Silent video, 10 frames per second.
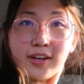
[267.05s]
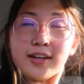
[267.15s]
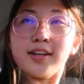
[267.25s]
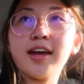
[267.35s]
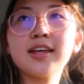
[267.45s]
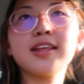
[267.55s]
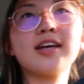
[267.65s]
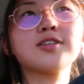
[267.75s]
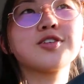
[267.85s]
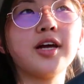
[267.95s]
of a day today than
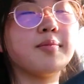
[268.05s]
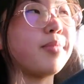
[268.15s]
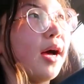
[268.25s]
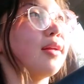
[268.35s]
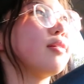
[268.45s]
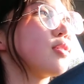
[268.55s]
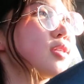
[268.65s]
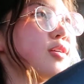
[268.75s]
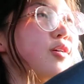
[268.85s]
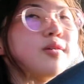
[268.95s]
yesterday, but it was
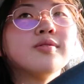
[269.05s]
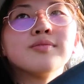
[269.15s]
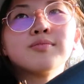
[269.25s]
still